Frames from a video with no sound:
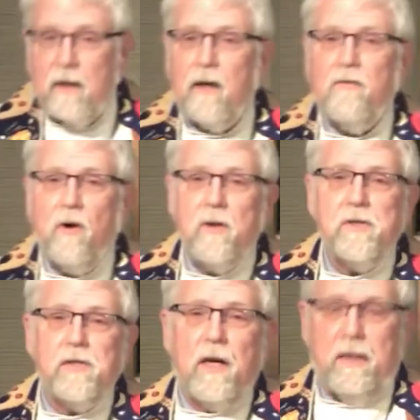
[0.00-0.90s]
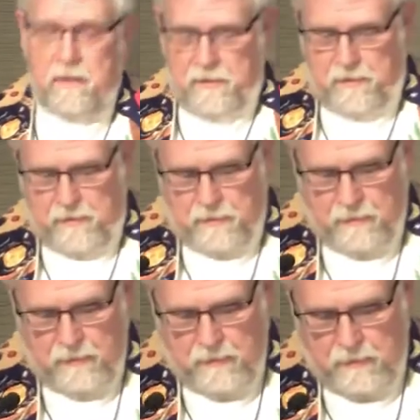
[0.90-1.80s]
of all suns.
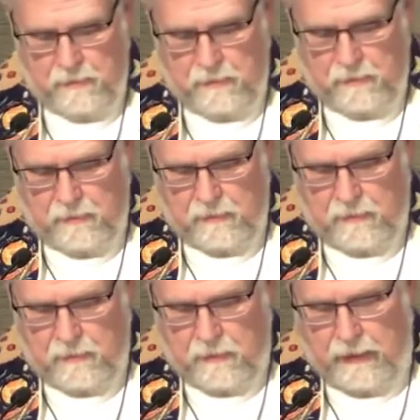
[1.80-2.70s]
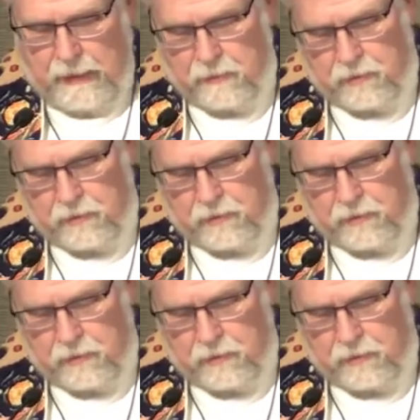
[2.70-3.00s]
God